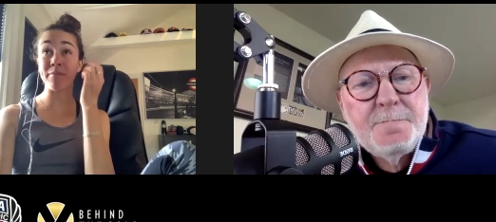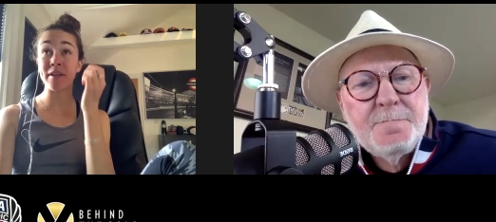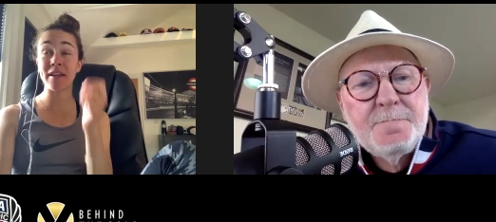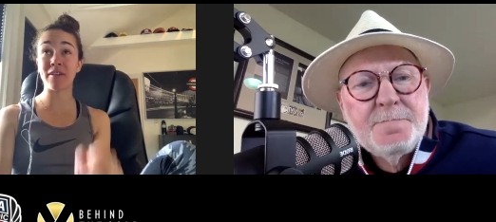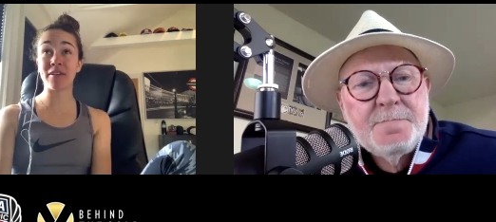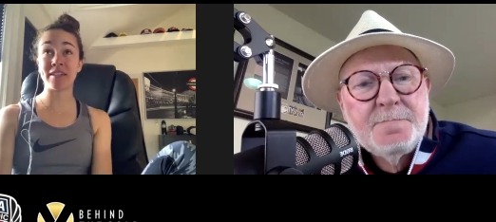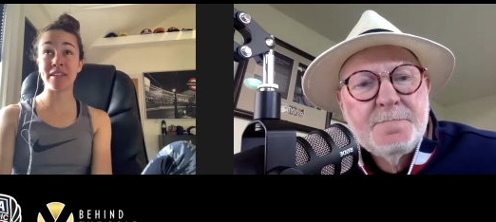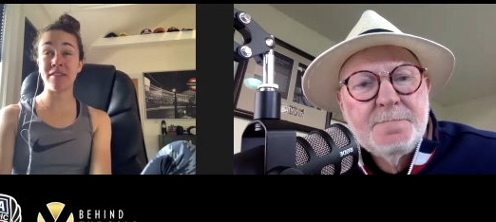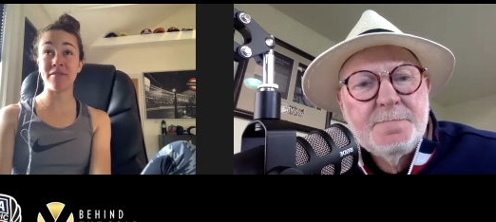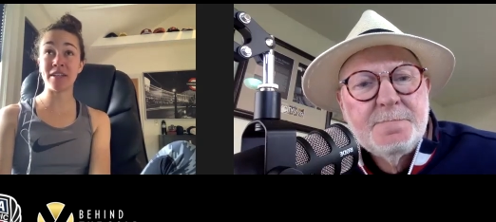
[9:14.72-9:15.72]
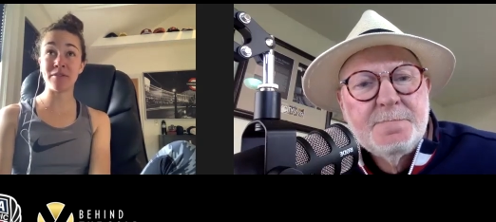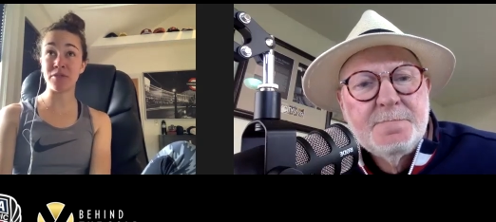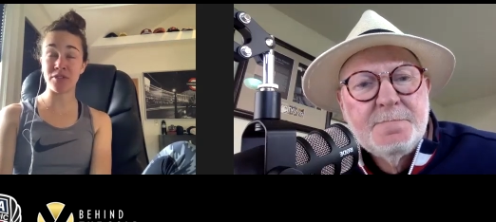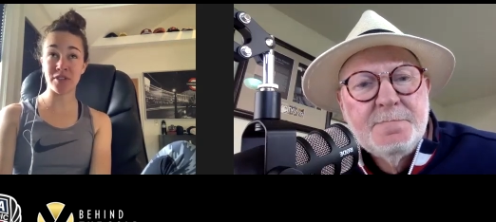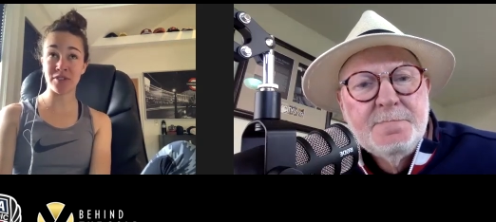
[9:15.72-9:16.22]
Speaker 1: being on TV
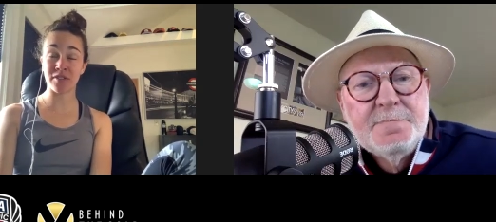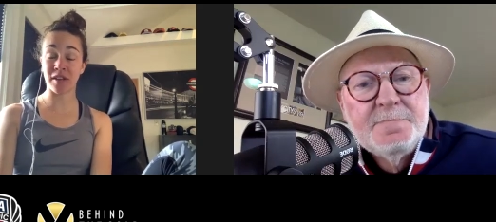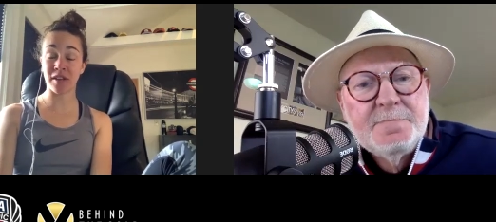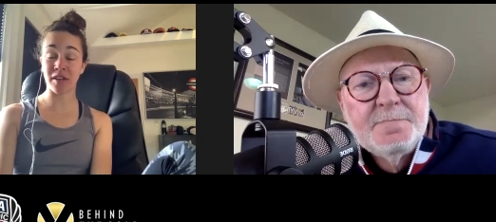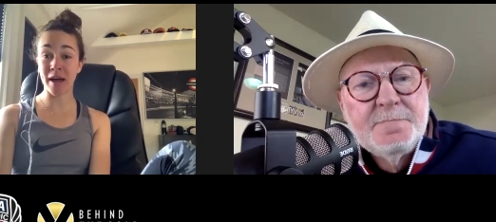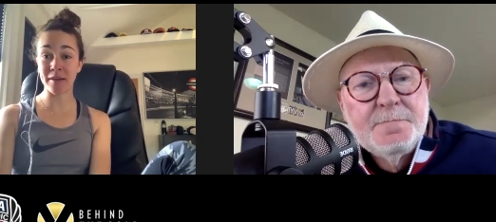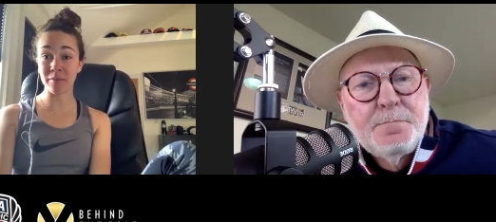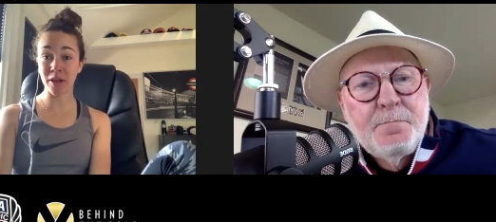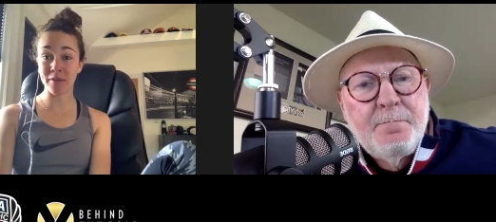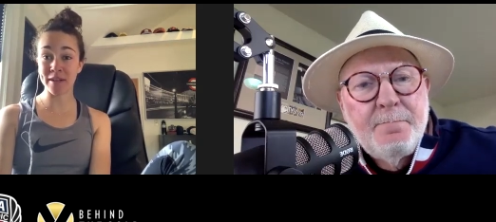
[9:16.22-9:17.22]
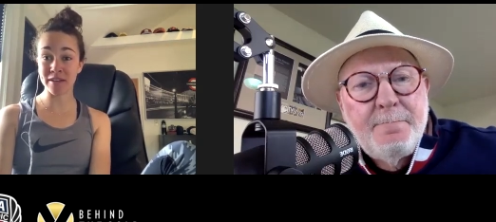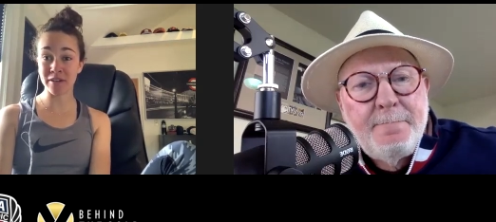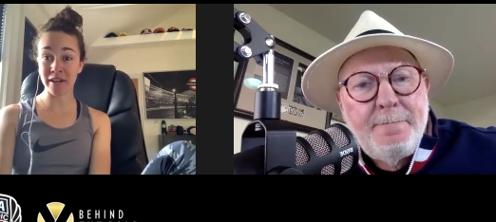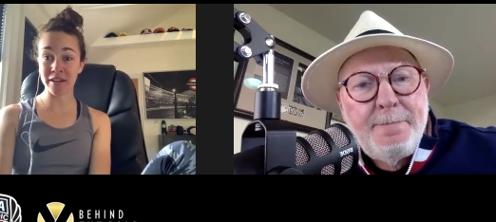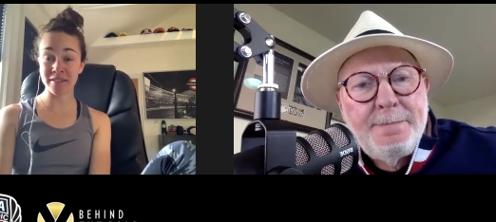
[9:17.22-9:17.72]
was just like mind blowing
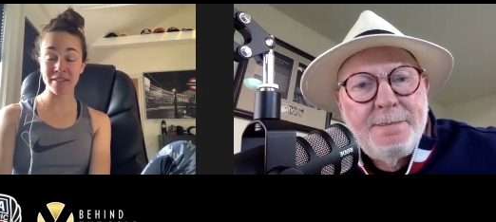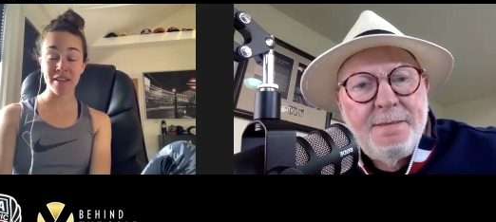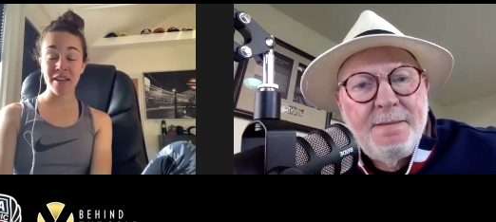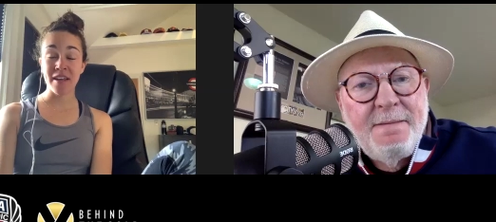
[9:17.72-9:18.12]
to us.